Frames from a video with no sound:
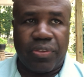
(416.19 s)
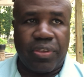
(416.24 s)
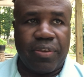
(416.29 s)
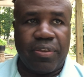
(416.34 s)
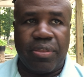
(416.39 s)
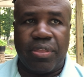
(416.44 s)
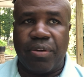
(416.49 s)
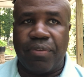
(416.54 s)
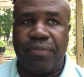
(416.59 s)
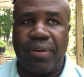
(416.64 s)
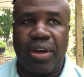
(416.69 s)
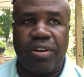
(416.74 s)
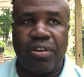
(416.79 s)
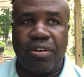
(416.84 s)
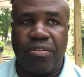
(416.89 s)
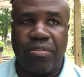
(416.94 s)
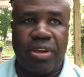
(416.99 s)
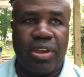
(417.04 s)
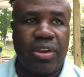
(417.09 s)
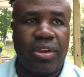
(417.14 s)
They, they're found in
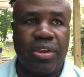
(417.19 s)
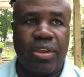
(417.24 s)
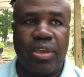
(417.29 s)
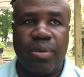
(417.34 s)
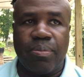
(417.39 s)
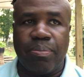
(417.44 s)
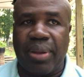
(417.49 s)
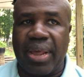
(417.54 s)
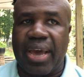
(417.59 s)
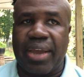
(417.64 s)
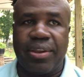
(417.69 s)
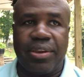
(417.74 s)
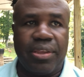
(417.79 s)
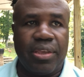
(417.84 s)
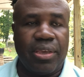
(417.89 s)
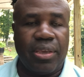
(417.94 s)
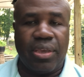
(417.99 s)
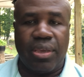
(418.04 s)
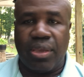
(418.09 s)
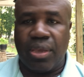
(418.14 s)
green tea, black
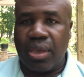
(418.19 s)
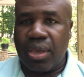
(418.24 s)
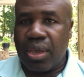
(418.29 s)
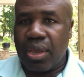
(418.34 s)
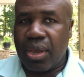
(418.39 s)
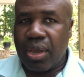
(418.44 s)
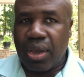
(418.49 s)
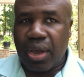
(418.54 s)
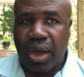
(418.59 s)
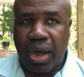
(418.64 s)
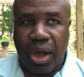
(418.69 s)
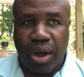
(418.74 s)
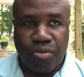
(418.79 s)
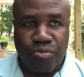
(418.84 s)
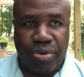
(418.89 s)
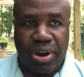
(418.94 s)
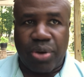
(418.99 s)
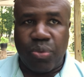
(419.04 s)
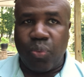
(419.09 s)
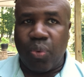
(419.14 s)
tea, uh,
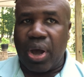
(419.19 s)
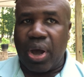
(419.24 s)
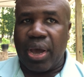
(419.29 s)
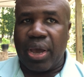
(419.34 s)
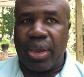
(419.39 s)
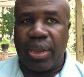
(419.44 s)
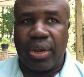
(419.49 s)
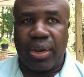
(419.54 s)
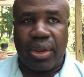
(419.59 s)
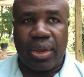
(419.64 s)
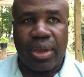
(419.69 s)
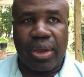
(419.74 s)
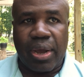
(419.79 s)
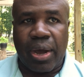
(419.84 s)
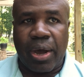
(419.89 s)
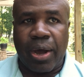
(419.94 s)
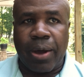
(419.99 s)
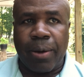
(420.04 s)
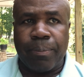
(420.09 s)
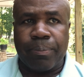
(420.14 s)
red wine,
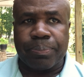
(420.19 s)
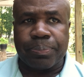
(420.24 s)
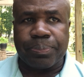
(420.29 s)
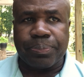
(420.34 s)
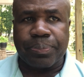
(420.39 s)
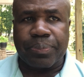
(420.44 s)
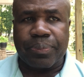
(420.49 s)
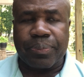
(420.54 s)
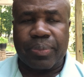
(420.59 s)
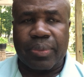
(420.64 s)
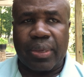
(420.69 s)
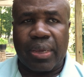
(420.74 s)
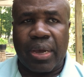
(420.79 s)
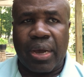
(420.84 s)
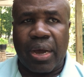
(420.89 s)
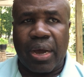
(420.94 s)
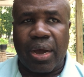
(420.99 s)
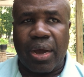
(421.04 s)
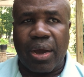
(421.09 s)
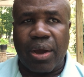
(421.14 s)
um,
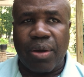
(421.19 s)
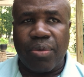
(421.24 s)
uh,